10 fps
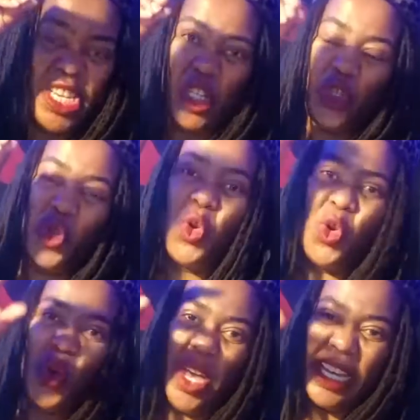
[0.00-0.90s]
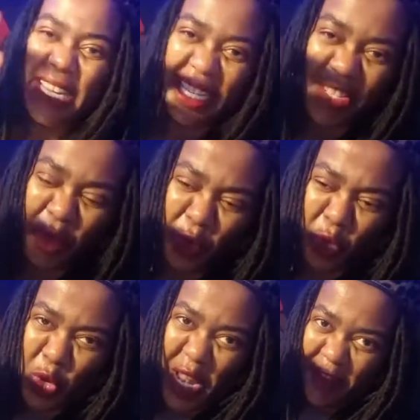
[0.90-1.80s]
to go to
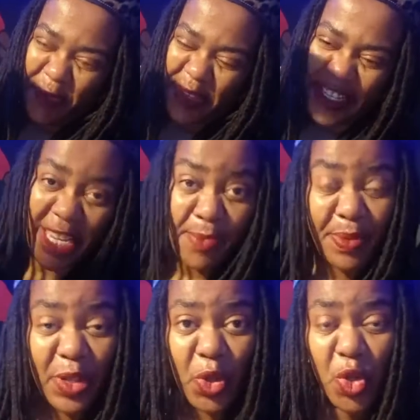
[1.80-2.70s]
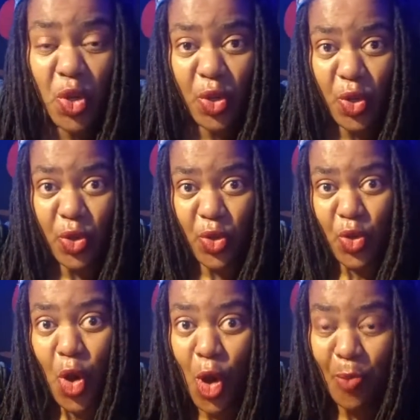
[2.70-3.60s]
delve deep into your
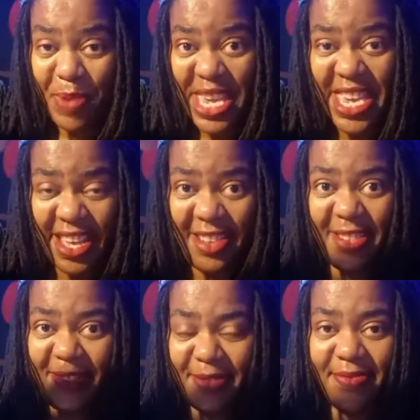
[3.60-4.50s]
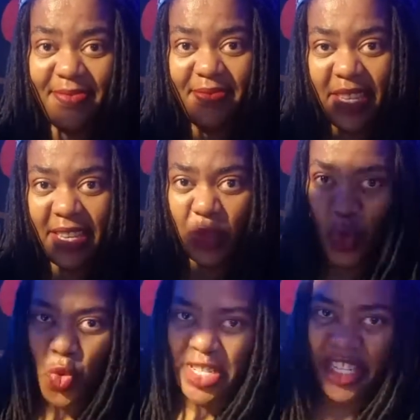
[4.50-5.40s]
core being,
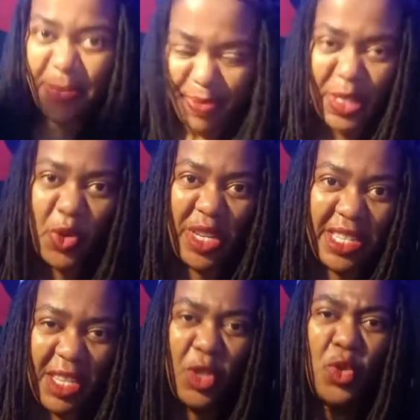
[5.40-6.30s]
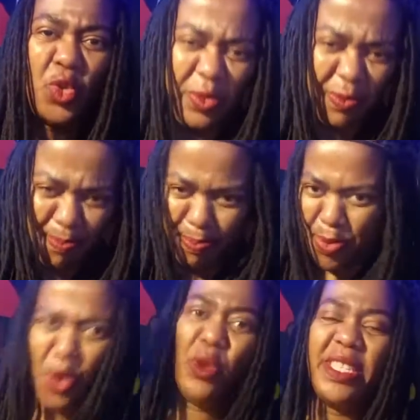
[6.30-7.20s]
to deep into it, to
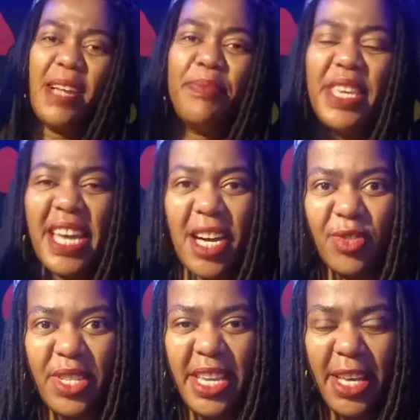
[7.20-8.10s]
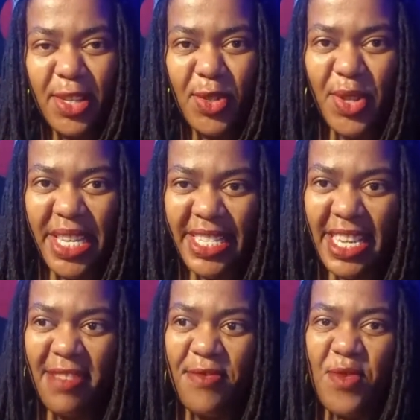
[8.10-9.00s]
pull something out, so that
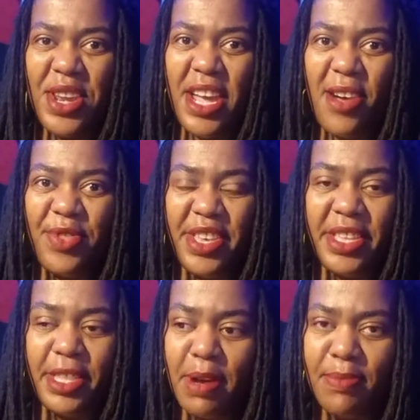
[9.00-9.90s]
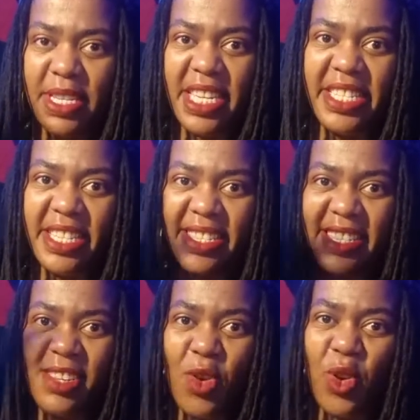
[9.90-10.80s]
everyone out there, the public, can just
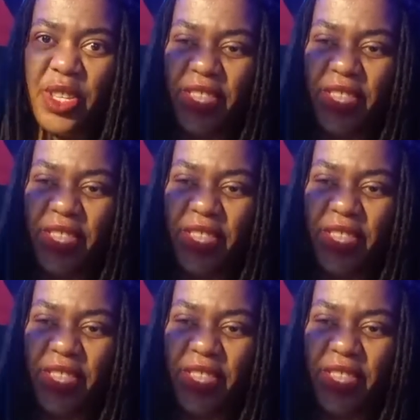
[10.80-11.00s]
see all the